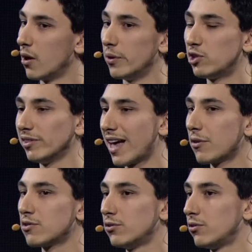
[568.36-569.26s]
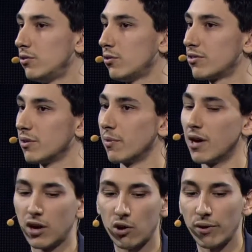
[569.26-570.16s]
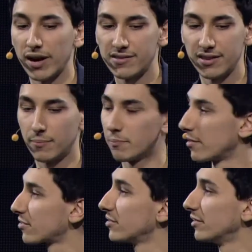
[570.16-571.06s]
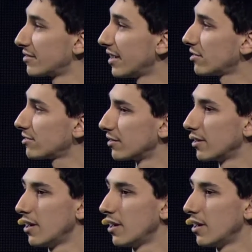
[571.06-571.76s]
which allows you to do some crazy personalization,